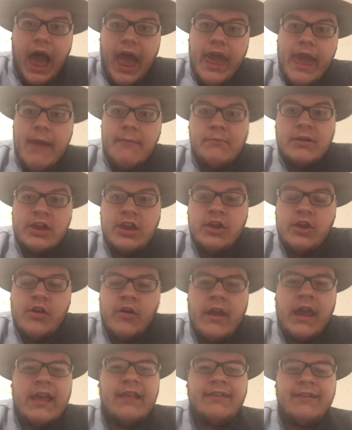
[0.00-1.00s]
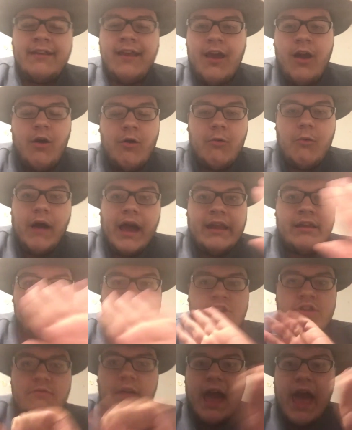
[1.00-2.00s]
I am curious, why
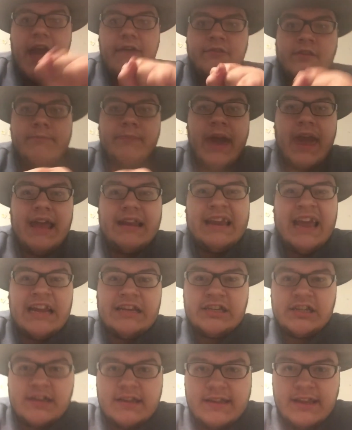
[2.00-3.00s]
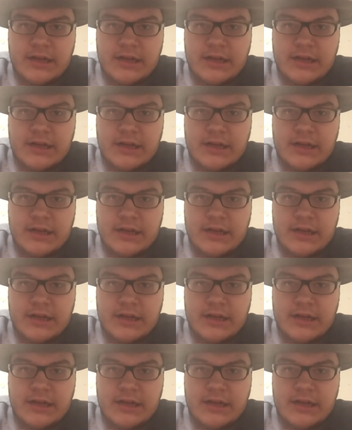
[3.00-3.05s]
don't you ever pay attention to